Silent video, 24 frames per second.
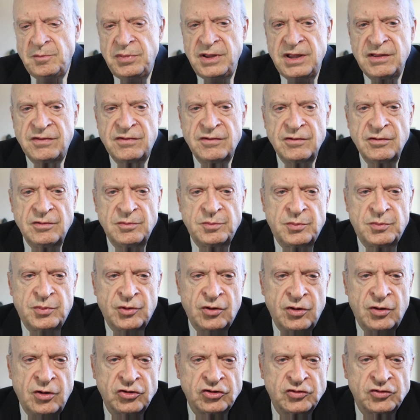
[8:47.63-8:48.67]
And more, I
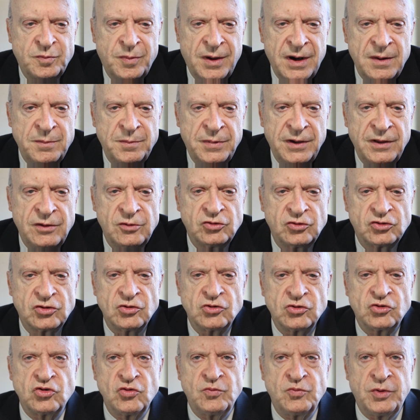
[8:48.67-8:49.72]
begin with the upper
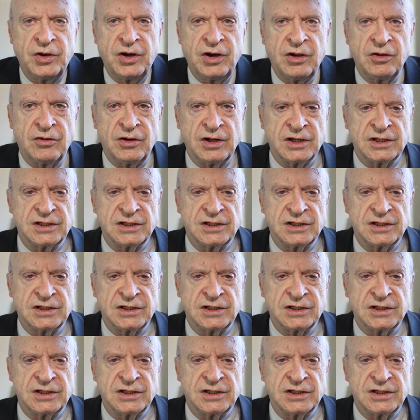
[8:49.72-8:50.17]
eyelids.